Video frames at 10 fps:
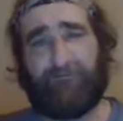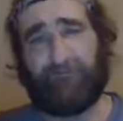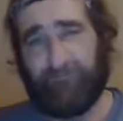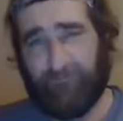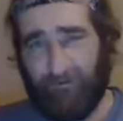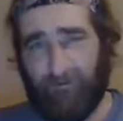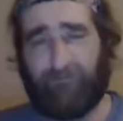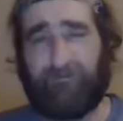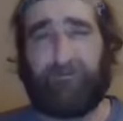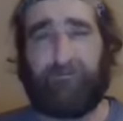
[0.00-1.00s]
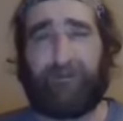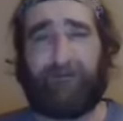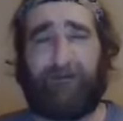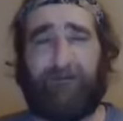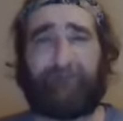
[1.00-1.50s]
The stronger you
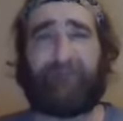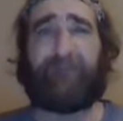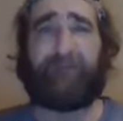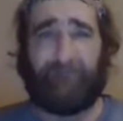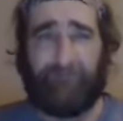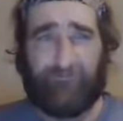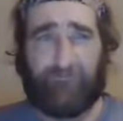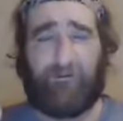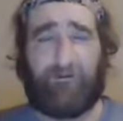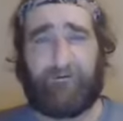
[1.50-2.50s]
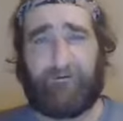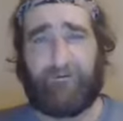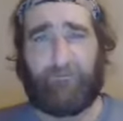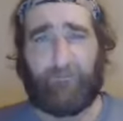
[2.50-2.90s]
become, the stronger your